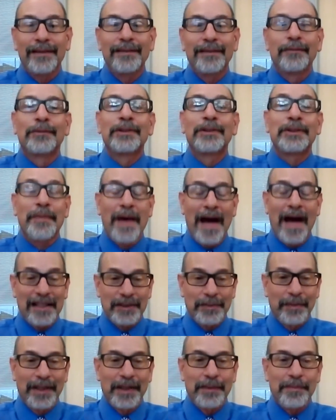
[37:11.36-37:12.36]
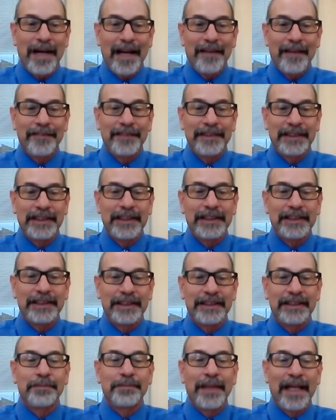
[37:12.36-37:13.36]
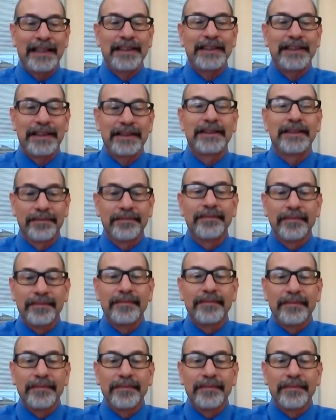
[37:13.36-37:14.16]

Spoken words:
responsibly by physicians and patients.